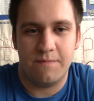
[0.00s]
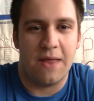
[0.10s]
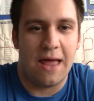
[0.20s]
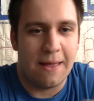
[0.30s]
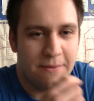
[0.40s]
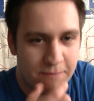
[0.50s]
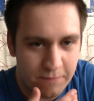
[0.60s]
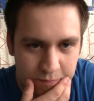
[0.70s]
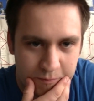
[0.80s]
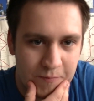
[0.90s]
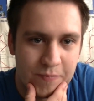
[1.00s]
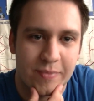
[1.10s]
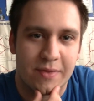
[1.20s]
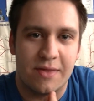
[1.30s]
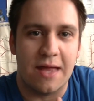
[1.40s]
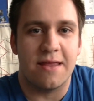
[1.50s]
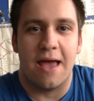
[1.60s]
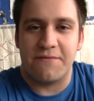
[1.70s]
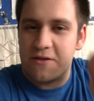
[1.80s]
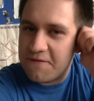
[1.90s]
And then they
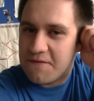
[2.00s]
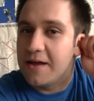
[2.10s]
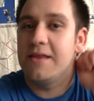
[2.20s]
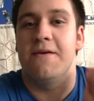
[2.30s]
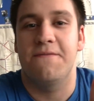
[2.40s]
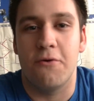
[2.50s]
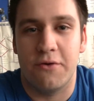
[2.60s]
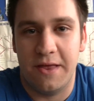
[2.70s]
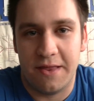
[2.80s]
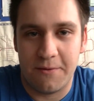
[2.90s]
have to fight the authorities.